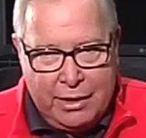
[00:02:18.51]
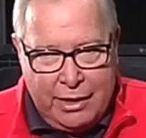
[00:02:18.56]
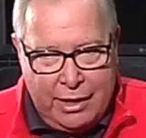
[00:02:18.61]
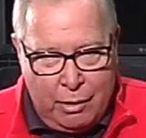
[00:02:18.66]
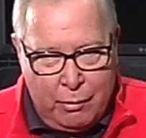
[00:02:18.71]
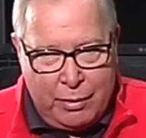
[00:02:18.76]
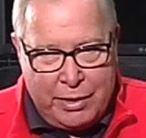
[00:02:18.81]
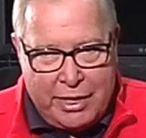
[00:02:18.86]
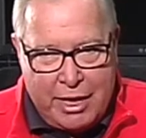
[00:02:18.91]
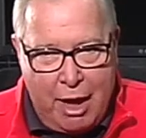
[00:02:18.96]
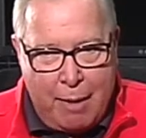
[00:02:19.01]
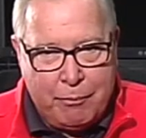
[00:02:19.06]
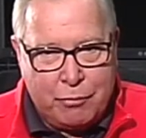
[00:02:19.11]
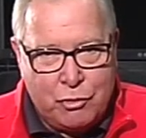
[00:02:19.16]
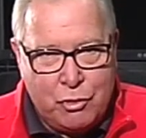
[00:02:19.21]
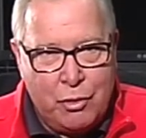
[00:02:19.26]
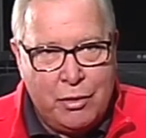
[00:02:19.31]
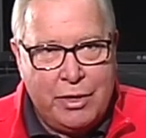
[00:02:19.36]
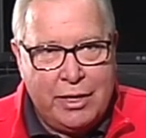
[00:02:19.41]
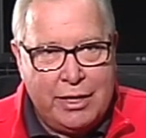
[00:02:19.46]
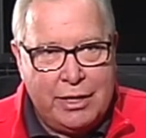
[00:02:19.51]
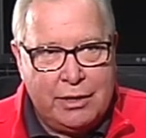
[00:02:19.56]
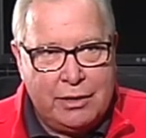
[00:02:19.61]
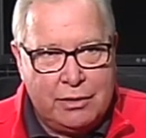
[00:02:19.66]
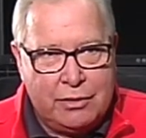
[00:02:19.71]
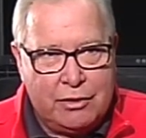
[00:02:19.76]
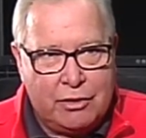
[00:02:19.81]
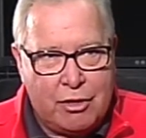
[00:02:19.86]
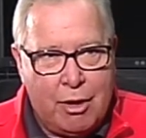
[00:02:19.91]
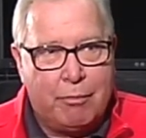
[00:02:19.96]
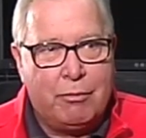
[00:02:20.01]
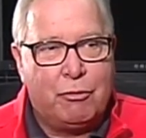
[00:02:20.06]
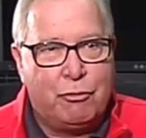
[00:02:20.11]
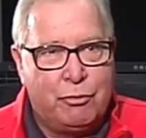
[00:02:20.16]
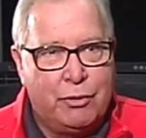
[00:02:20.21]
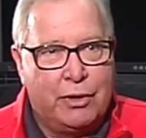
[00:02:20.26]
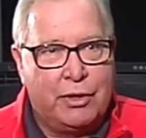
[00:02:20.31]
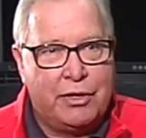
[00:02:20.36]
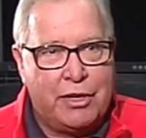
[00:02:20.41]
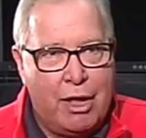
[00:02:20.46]
And when the opportunity to come to
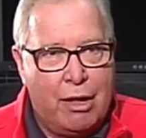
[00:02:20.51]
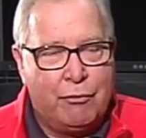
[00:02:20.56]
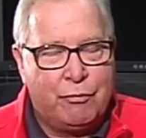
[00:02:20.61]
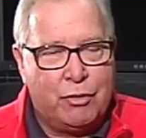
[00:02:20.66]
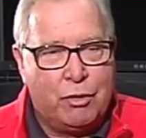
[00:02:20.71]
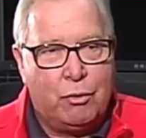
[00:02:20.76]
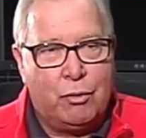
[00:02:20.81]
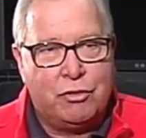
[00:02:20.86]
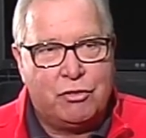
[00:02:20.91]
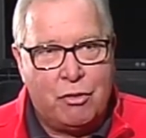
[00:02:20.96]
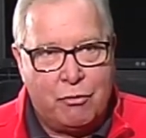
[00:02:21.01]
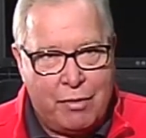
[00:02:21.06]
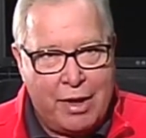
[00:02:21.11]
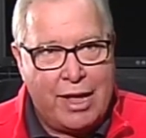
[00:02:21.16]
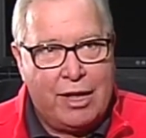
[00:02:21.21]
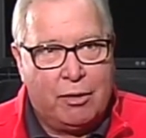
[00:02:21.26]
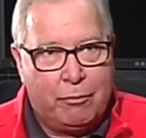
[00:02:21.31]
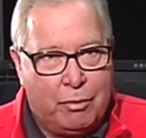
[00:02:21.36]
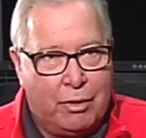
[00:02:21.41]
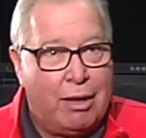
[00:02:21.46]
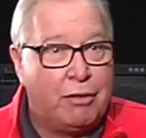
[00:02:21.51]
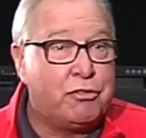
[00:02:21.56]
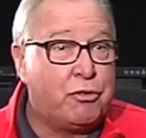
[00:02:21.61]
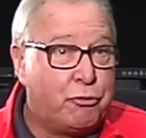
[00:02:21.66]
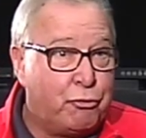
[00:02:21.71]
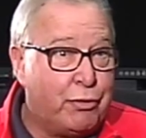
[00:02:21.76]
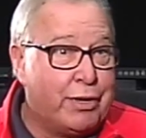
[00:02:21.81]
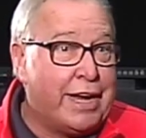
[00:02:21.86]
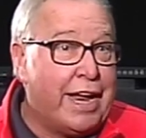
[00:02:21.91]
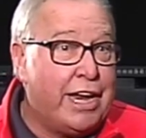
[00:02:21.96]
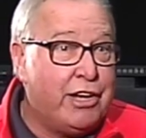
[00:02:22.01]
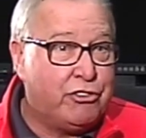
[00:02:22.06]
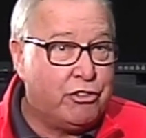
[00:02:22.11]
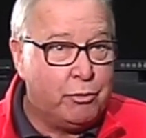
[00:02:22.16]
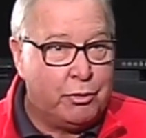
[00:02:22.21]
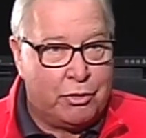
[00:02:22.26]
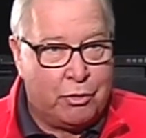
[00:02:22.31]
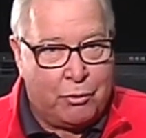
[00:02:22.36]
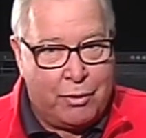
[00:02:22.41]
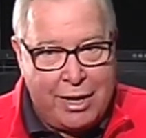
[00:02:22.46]
Philadelphia was available, I was a free
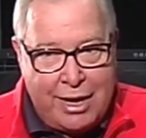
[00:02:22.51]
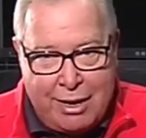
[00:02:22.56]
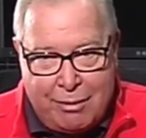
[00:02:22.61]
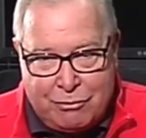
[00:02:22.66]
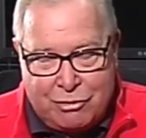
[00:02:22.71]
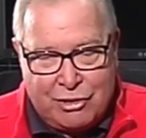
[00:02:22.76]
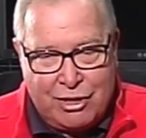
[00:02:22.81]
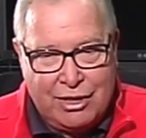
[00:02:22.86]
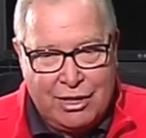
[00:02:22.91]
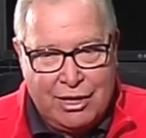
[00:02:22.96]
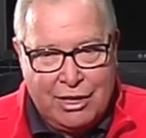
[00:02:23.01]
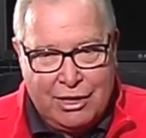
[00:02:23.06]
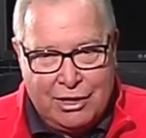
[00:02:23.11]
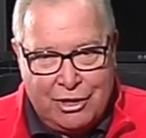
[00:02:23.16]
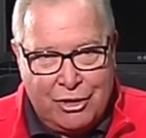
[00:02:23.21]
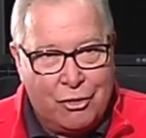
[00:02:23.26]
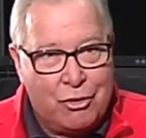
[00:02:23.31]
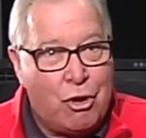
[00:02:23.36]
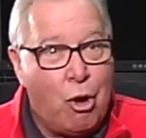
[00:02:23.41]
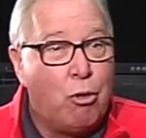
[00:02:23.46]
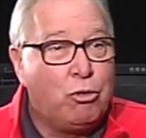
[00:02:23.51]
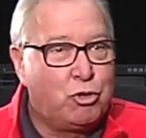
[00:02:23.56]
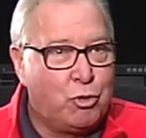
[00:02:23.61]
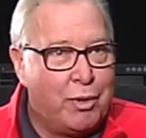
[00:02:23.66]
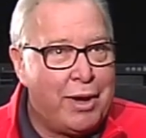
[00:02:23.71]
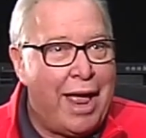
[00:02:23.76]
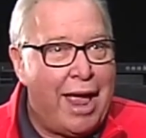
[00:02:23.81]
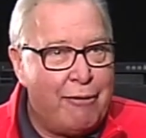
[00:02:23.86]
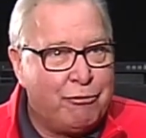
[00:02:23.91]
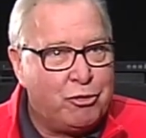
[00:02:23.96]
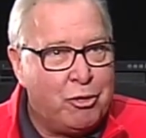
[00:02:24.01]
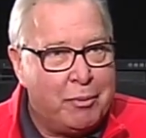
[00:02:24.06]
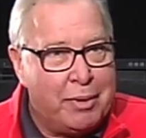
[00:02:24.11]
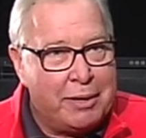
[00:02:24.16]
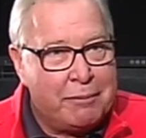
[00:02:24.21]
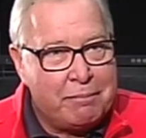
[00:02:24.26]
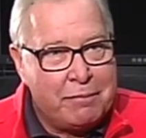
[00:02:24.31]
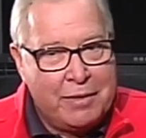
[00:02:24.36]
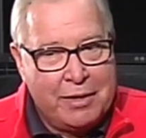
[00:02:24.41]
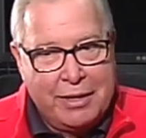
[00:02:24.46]
agent with the Rams, you know, Coach went after
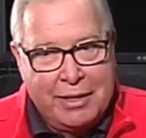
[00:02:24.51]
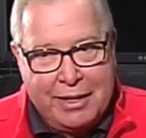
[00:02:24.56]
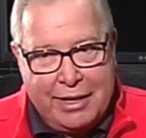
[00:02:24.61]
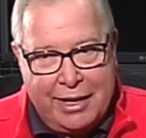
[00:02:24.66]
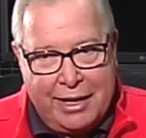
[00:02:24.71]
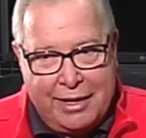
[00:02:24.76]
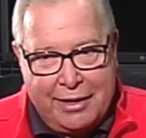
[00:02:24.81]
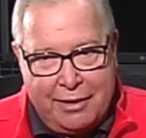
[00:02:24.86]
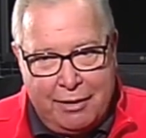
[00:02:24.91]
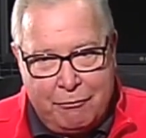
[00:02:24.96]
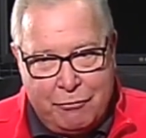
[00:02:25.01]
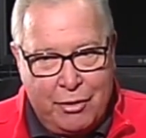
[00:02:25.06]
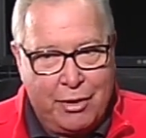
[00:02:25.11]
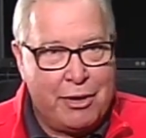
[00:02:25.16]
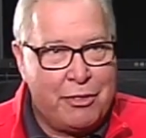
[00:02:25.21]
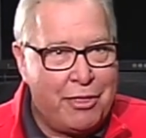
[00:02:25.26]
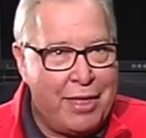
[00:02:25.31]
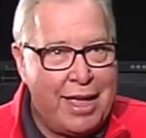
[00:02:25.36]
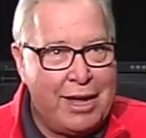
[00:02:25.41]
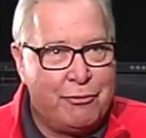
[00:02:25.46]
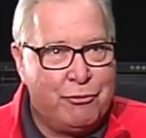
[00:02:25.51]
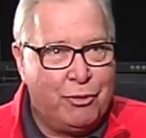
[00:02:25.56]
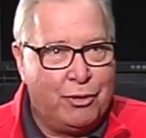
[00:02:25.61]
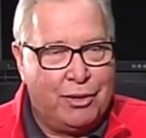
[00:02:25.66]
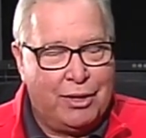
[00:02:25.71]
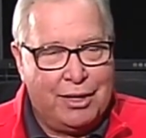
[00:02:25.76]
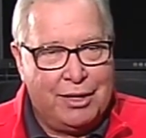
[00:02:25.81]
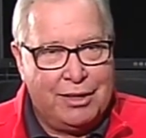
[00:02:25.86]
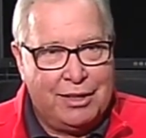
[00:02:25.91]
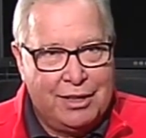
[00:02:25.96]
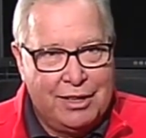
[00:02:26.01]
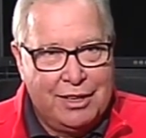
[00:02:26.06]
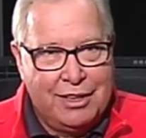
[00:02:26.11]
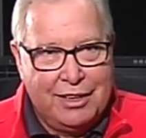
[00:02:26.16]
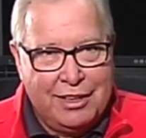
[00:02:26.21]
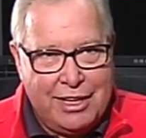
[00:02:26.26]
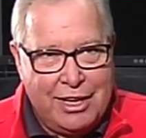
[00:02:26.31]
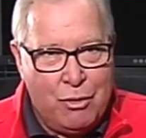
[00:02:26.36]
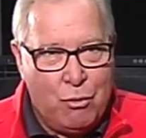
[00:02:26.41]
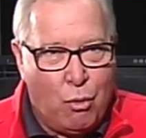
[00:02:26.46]
me. And I'm very thankful.
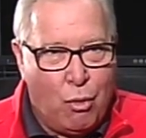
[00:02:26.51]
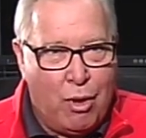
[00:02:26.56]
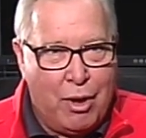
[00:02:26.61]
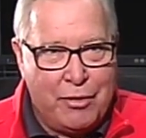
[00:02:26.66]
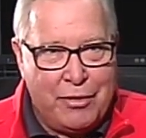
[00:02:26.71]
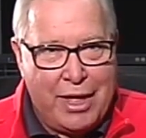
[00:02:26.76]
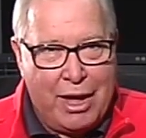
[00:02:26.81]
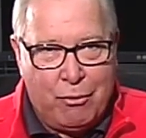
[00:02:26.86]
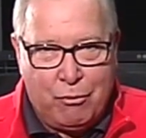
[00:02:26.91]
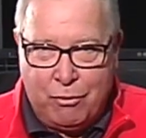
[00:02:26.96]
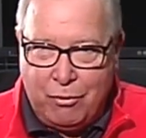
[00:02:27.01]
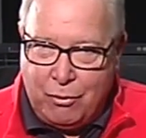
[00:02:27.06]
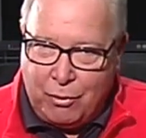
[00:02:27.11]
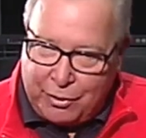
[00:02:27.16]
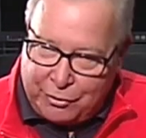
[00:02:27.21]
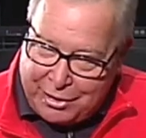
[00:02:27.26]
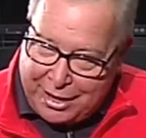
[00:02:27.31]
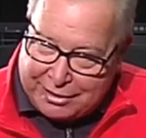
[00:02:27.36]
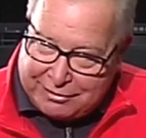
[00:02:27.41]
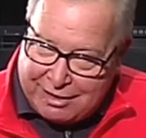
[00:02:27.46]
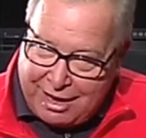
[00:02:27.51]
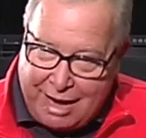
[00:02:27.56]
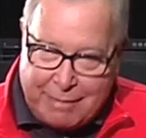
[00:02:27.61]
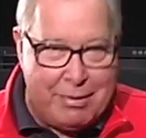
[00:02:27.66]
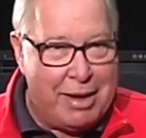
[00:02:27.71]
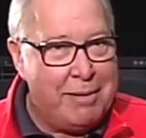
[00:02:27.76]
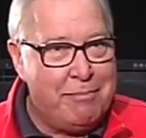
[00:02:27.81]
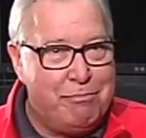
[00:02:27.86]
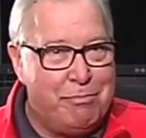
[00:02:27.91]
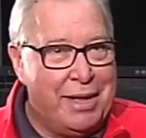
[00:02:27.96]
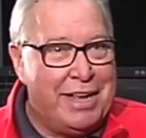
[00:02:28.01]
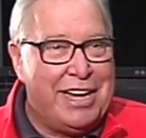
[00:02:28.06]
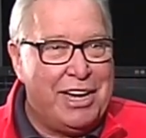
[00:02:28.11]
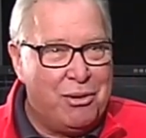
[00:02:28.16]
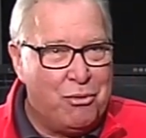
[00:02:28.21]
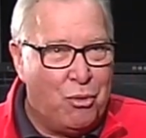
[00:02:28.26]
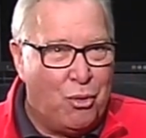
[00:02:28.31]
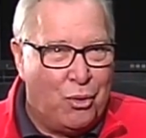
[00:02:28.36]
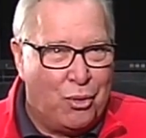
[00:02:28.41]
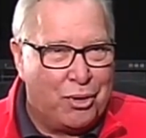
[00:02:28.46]
He won that, well, at that time, a
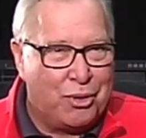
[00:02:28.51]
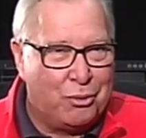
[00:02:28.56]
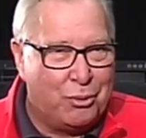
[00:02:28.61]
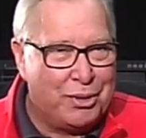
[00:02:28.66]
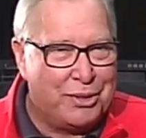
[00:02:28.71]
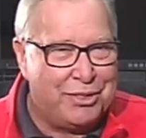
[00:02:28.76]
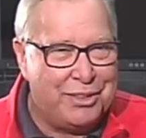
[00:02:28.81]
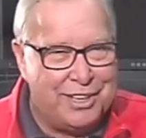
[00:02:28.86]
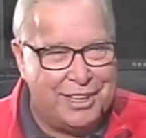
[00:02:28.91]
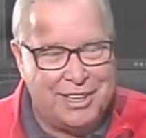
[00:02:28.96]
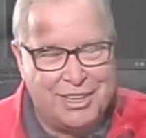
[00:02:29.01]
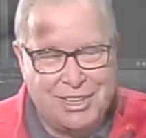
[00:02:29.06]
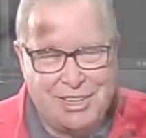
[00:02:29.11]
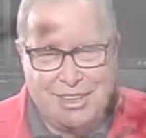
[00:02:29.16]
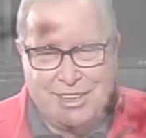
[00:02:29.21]
bidding war with the